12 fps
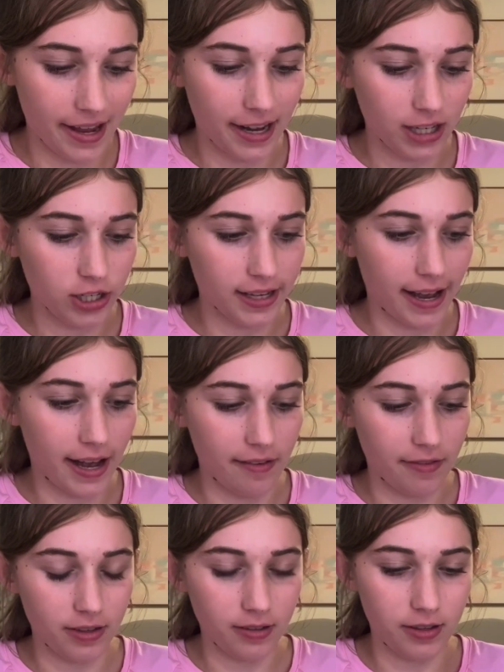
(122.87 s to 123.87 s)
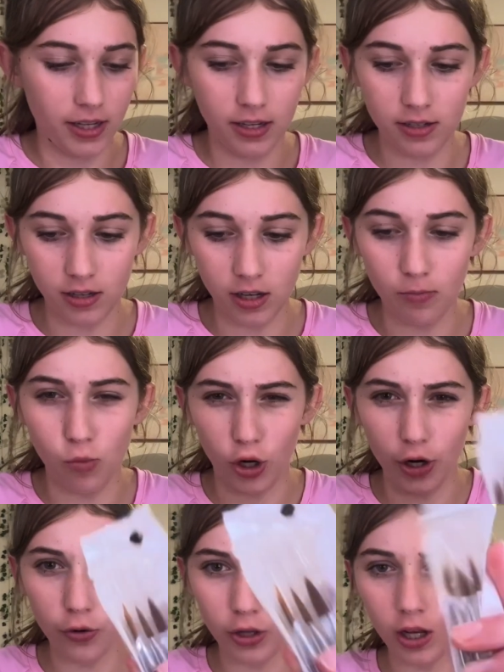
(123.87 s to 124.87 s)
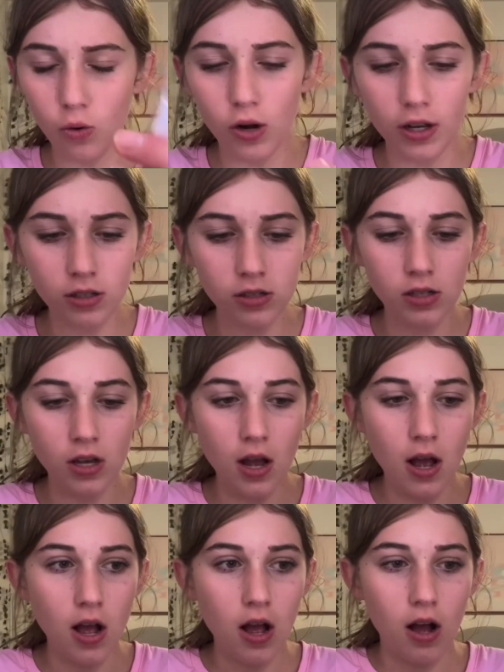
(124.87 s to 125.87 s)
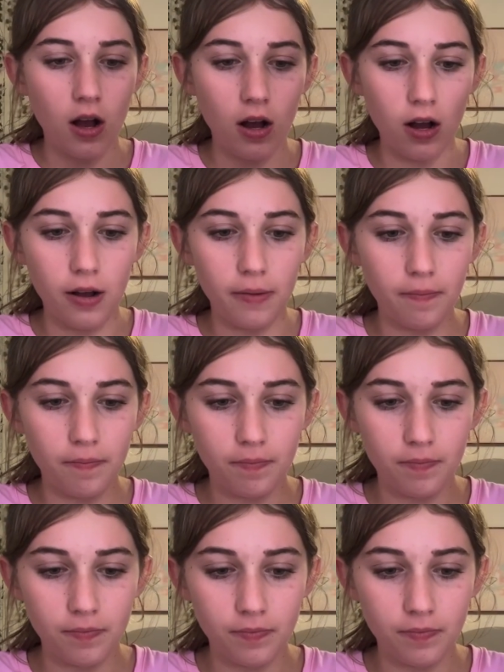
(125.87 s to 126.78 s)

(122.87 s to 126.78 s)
I just have these more acrylic ones. Um,